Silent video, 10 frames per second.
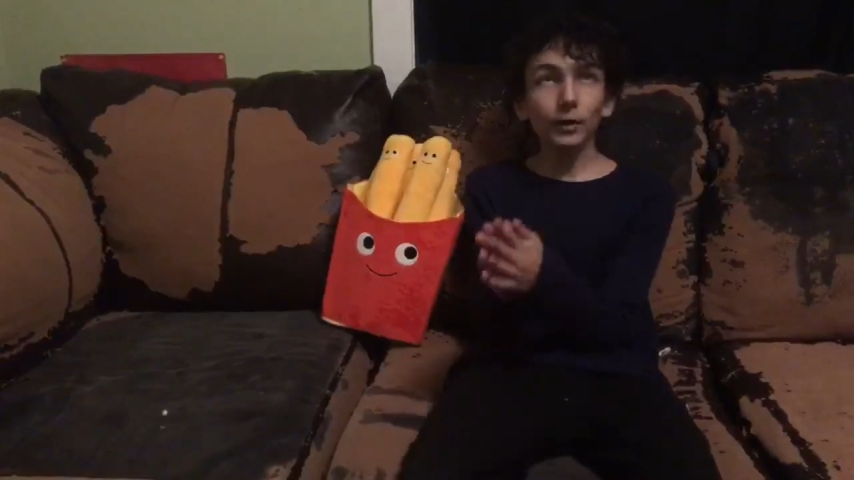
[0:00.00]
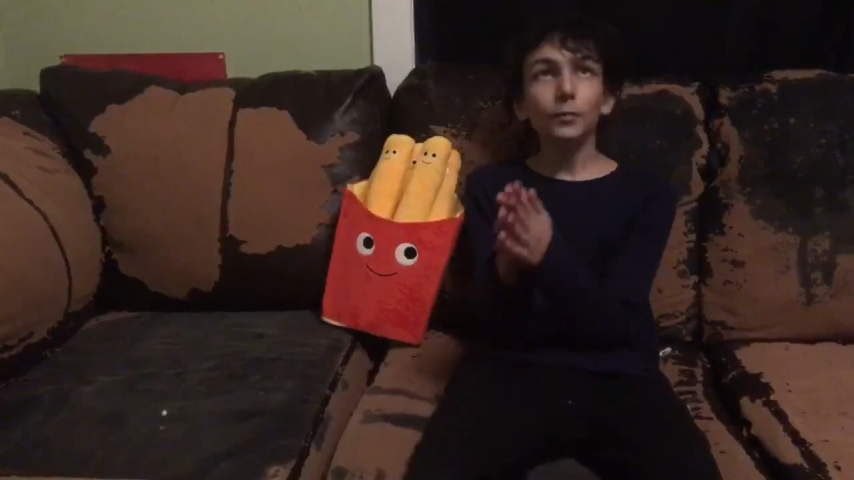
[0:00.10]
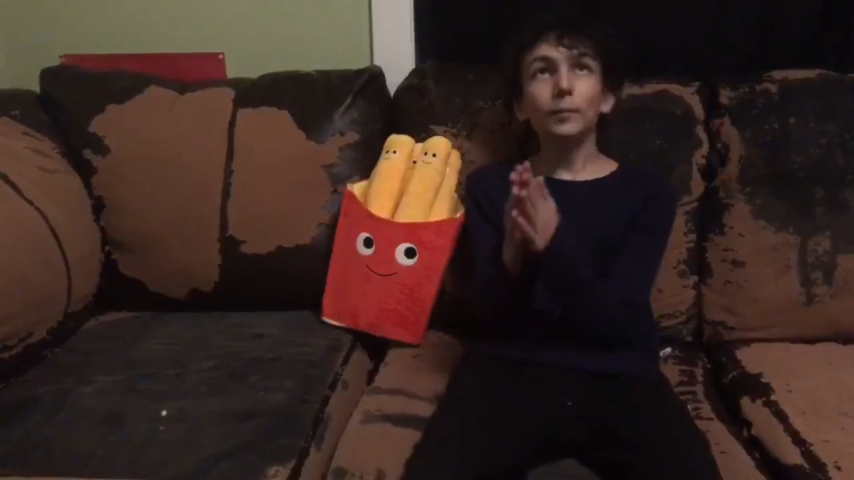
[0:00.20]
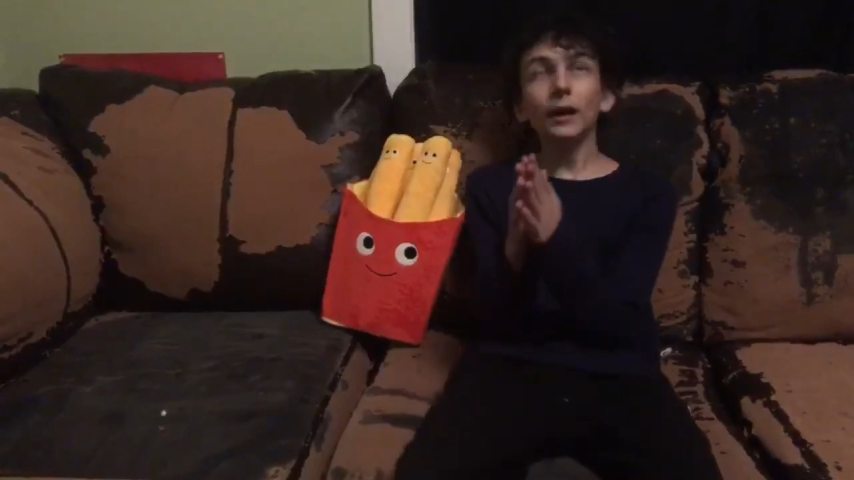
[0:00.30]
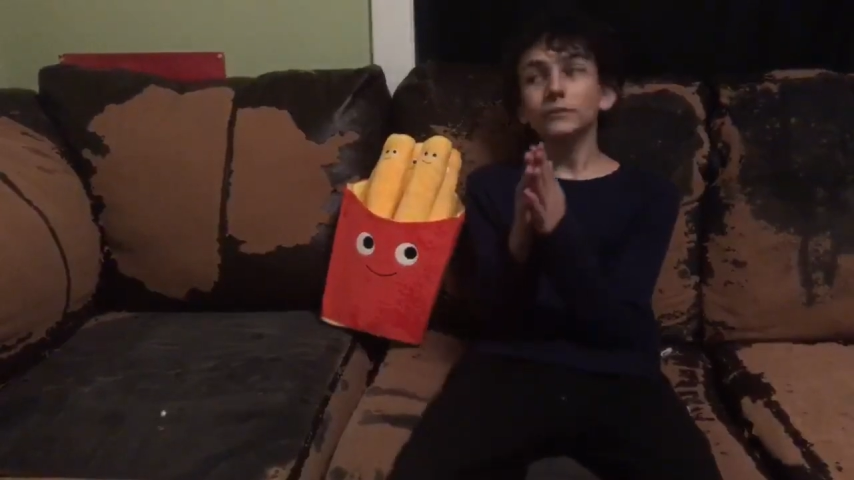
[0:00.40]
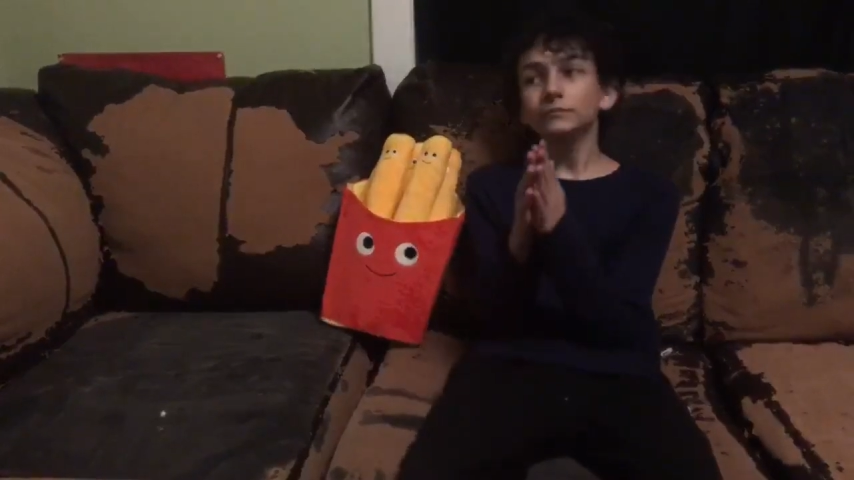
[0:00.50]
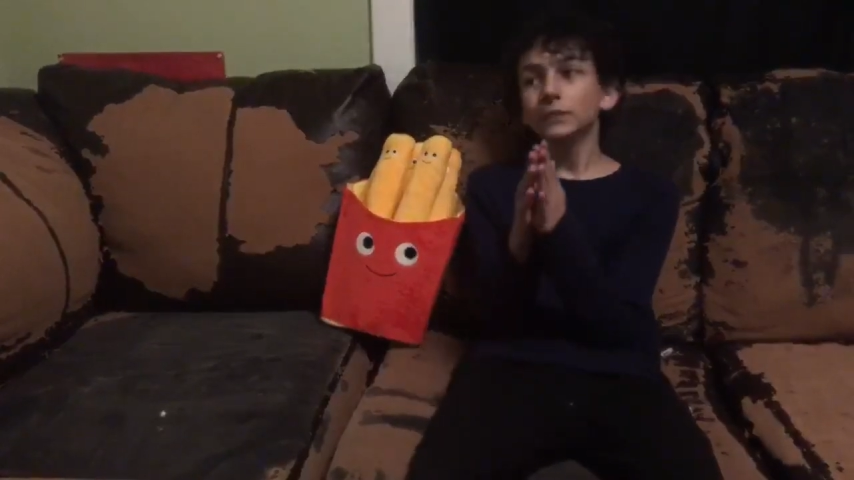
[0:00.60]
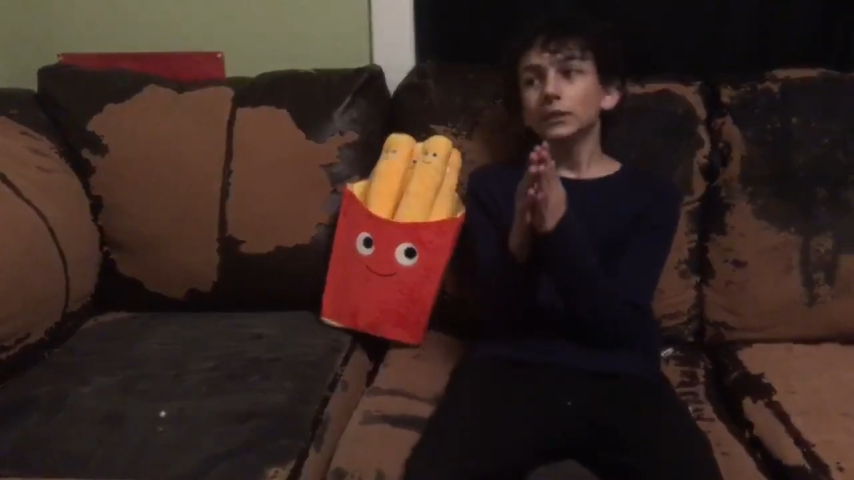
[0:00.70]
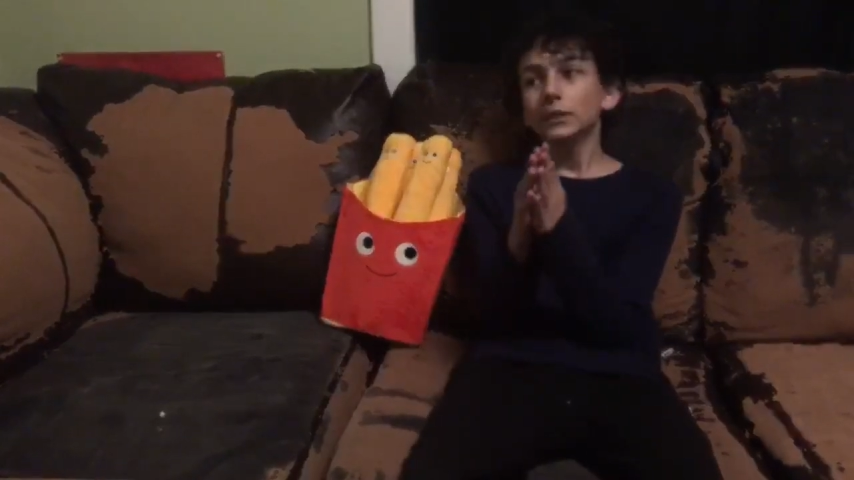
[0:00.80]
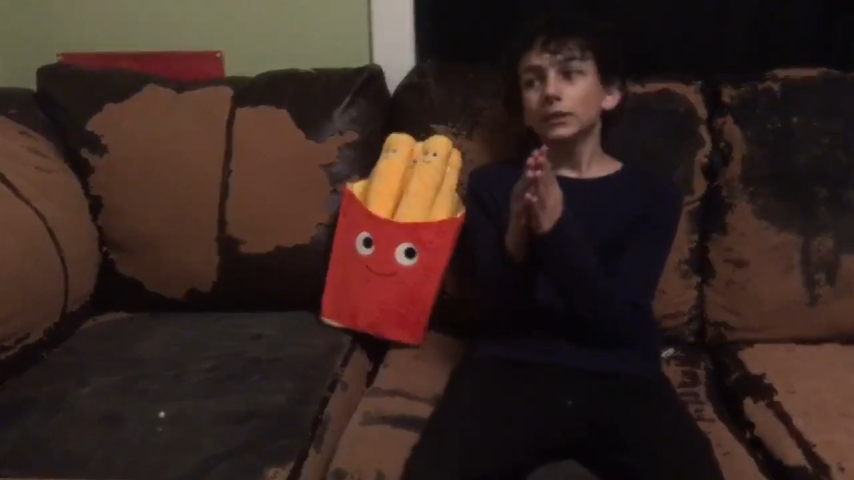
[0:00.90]
But
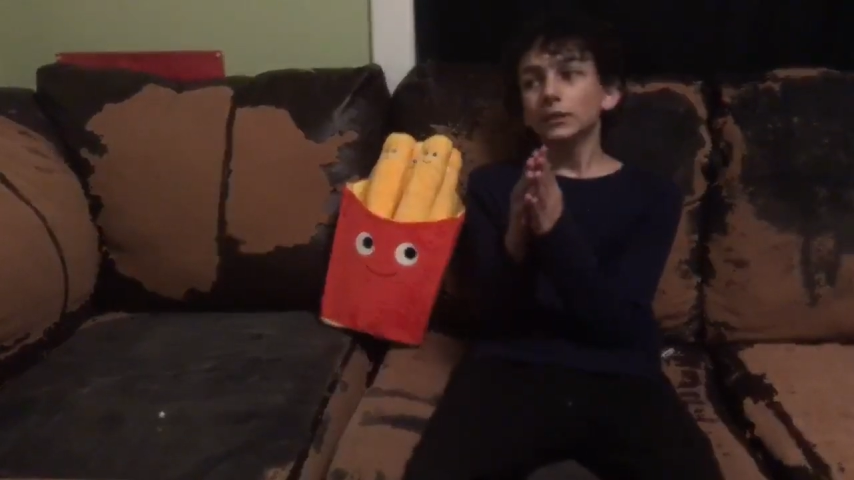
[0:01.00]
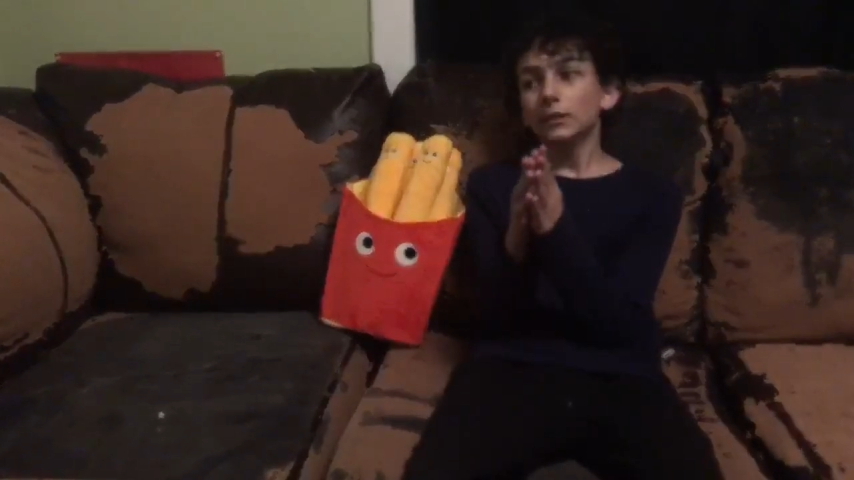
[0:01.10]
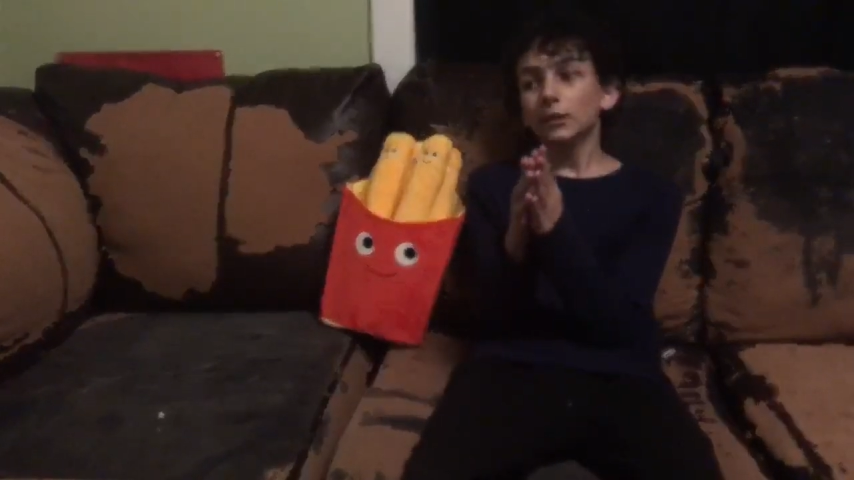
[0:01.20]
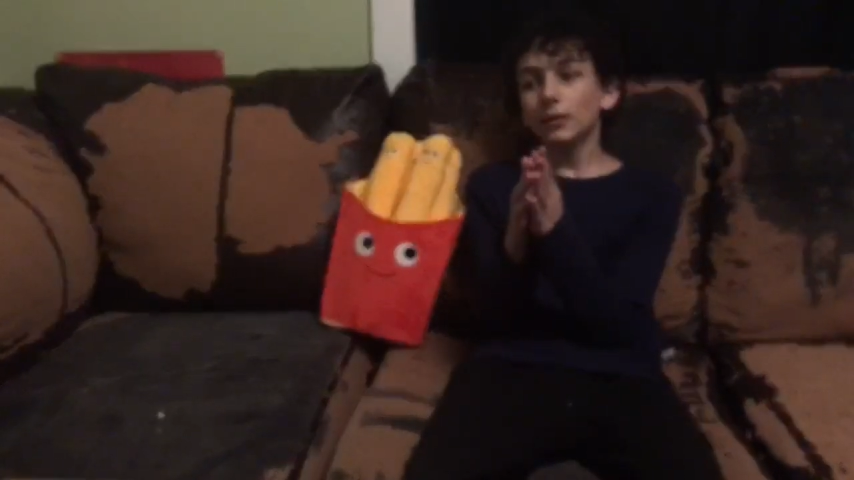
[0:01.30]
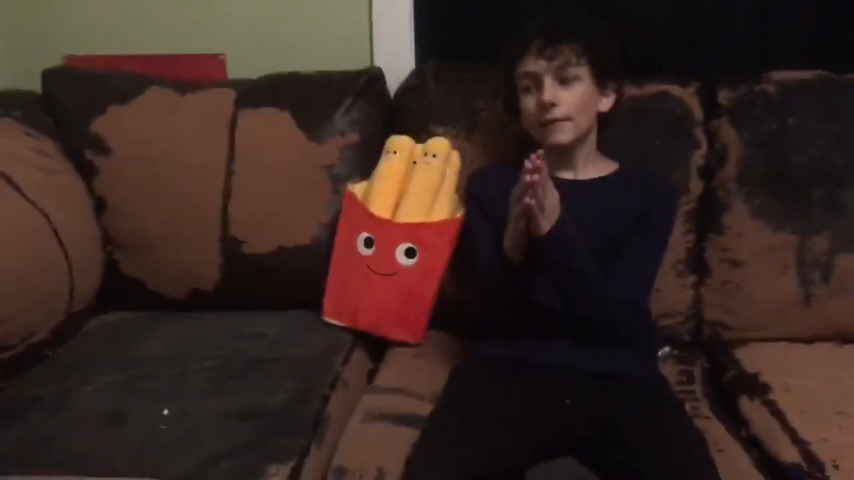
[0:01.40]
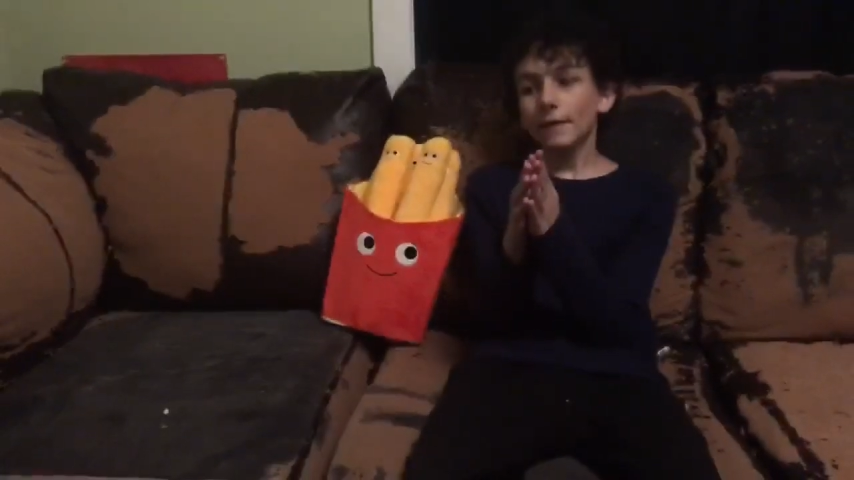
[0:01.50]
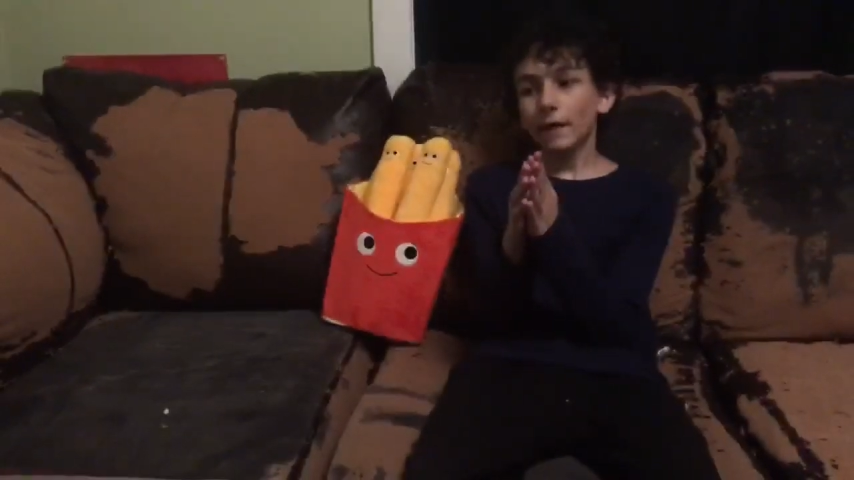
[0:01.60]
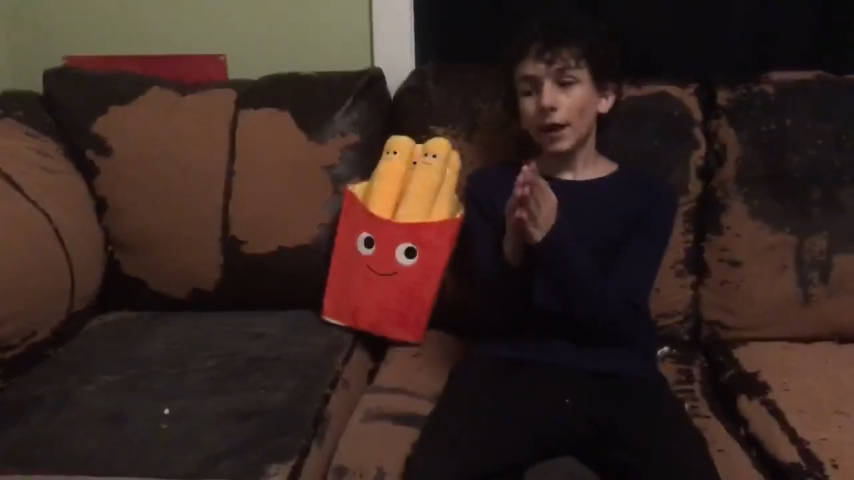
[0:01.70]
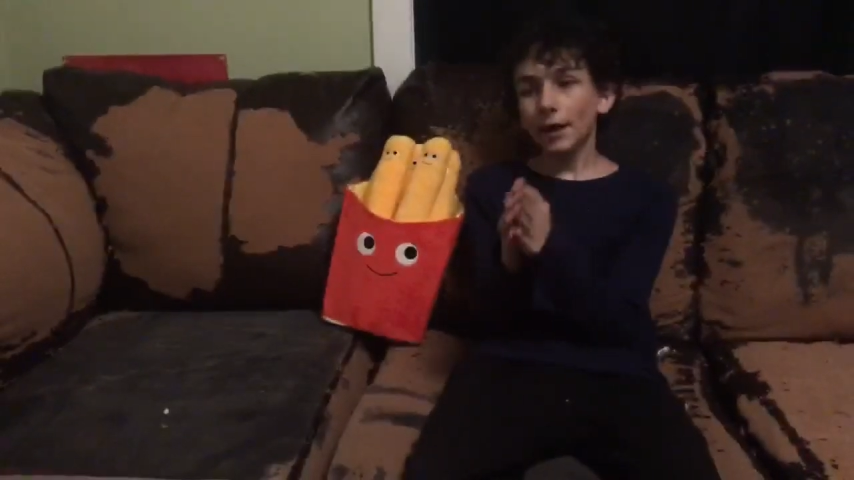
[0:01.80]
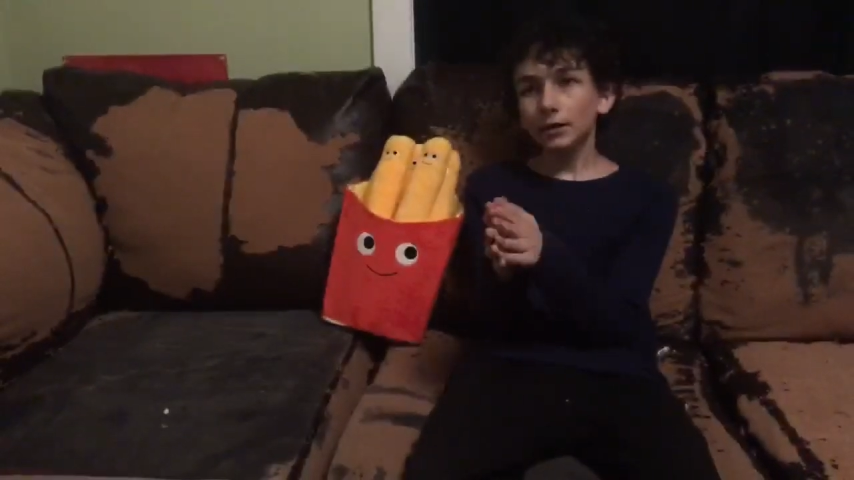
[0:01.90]

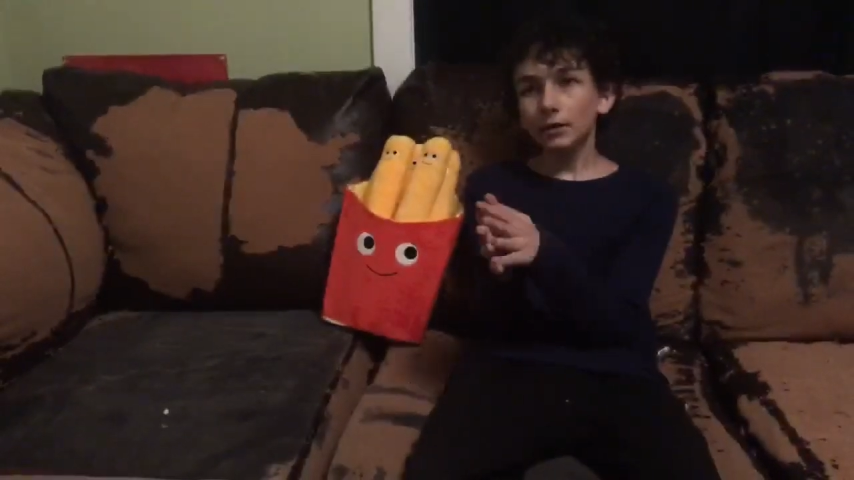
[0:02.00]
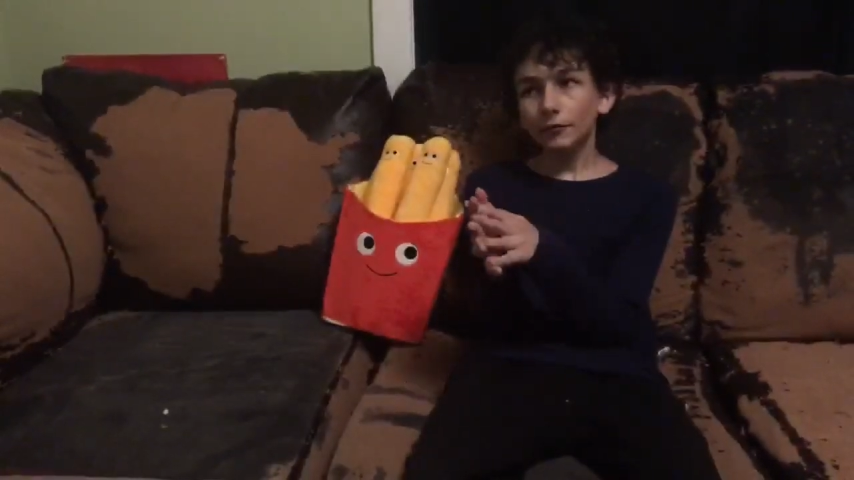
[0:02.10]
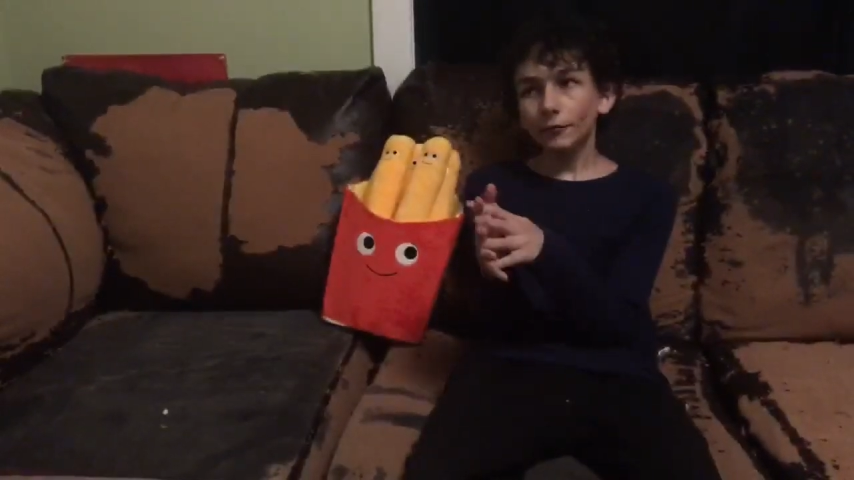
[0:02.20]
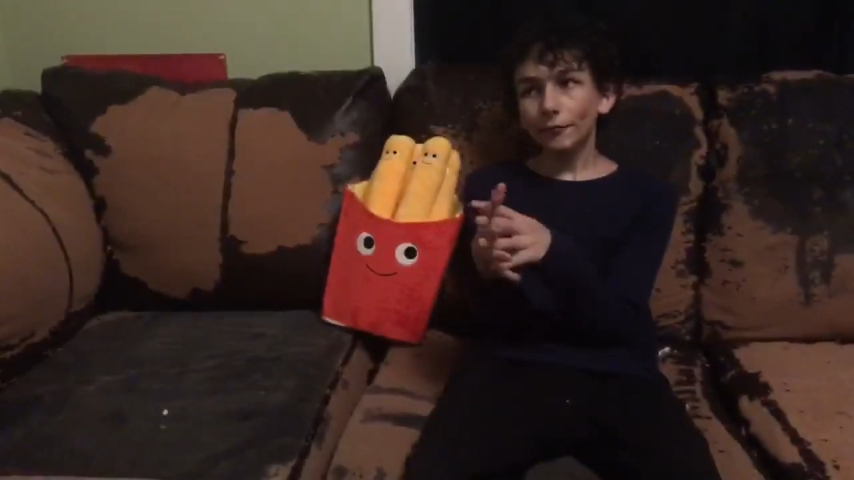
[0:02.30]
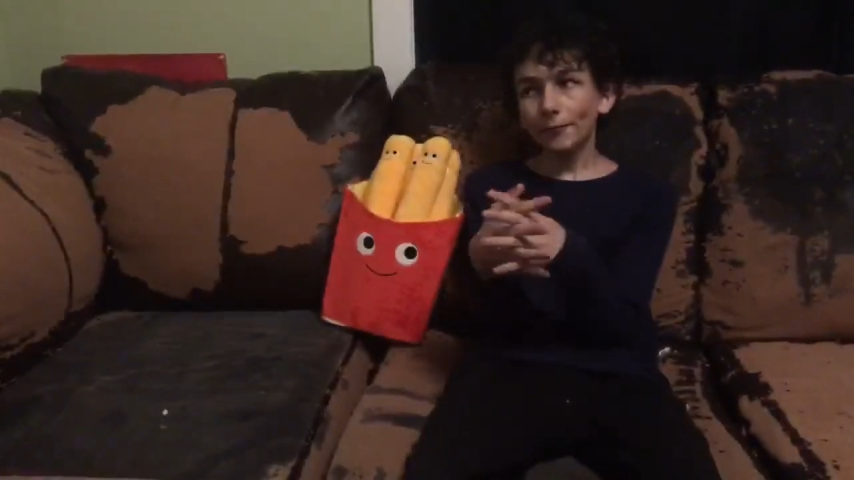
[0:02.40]
kind of